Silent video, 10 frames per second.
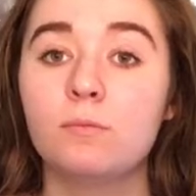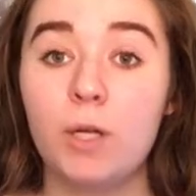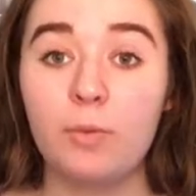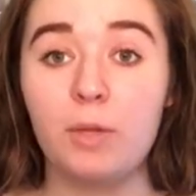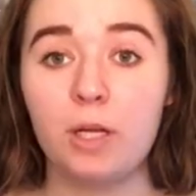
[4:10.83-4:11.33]

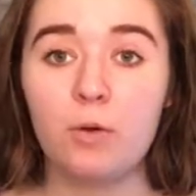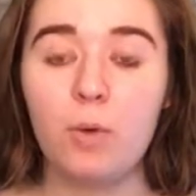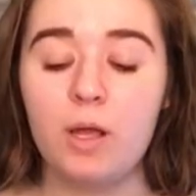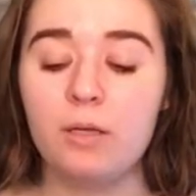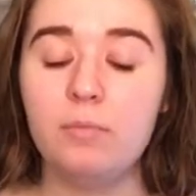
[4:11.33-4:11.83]
Ready Player
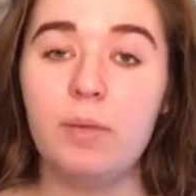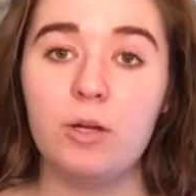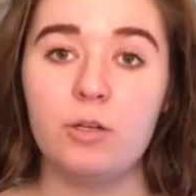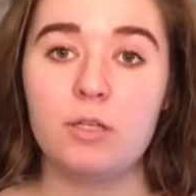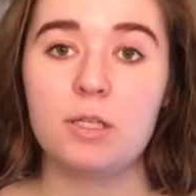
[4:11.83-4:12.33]
One by
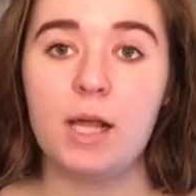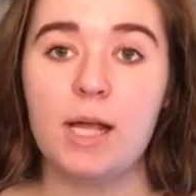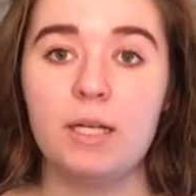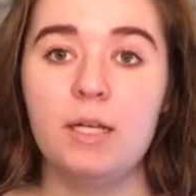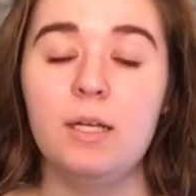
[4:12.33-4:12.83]
Ernest
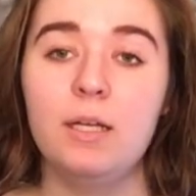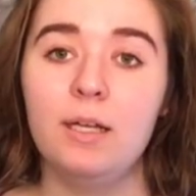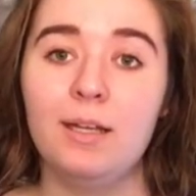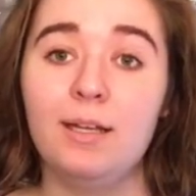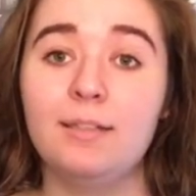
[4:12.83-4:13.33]
Cline.
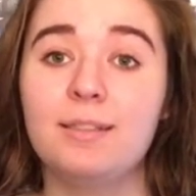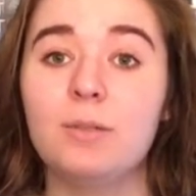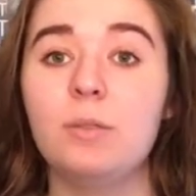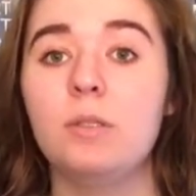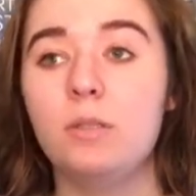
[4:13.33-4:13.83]
It's,
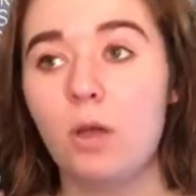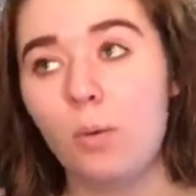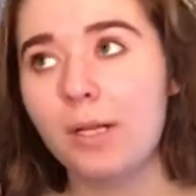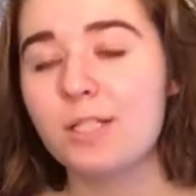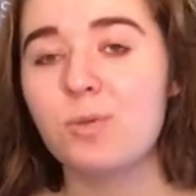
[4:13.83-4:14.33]
no
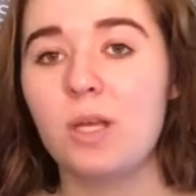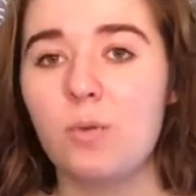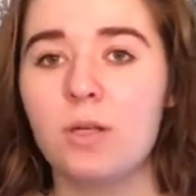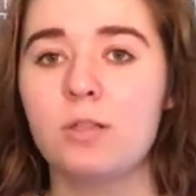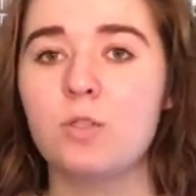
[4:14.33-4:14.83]
one gets what they
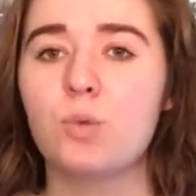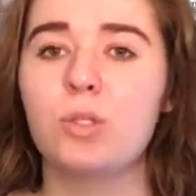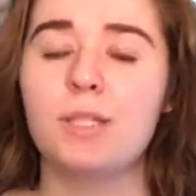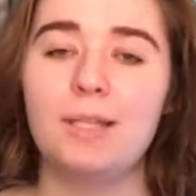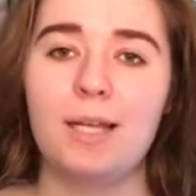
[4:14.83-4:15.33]
want in this
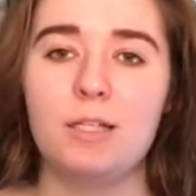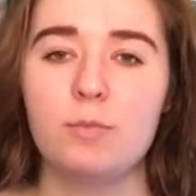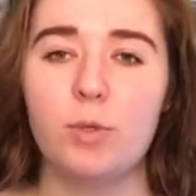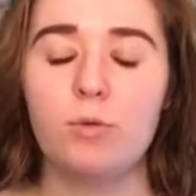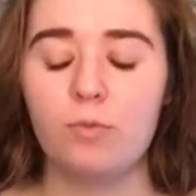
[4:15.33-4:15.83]
world, and that is
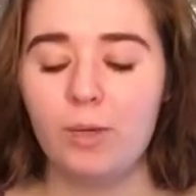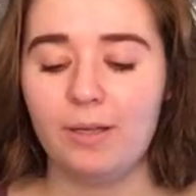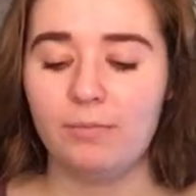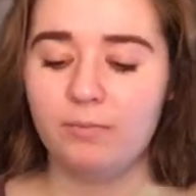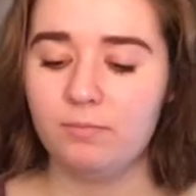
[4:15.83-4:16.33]
beautiful. Wait.